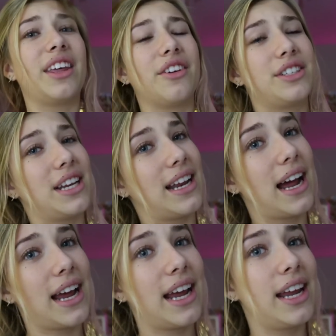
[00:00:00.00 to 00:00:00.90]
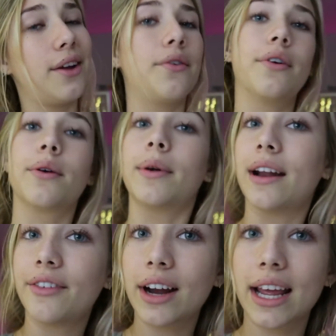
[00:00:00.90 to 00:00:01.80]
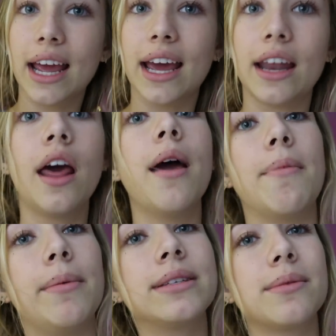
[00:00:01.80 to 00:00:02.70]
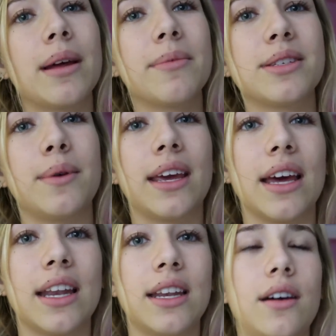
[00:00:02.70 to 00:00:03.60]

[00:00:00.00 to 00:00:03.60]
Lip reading: Either tonight or whenever I can. Maybe sometime this weekend.